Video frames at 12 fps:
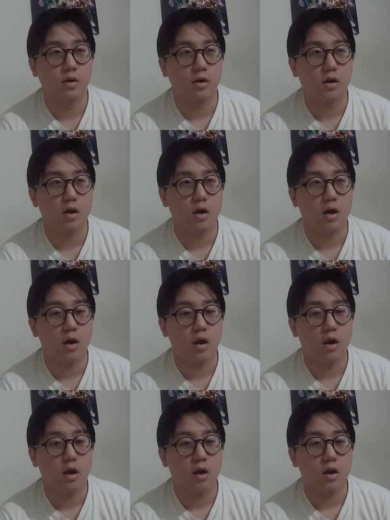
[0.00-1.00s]

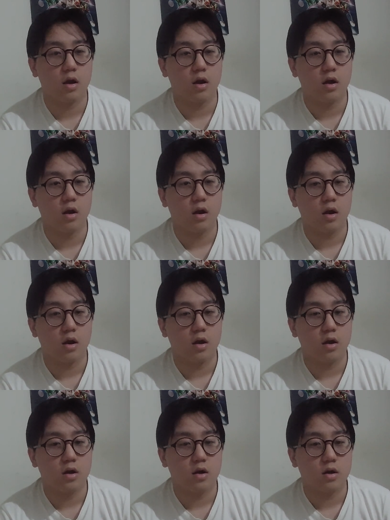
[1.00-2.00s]

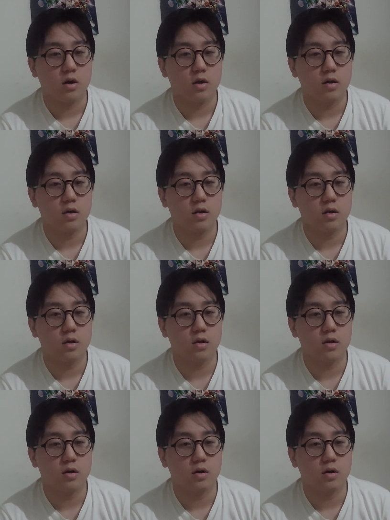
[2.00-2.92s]
Nobody speaks.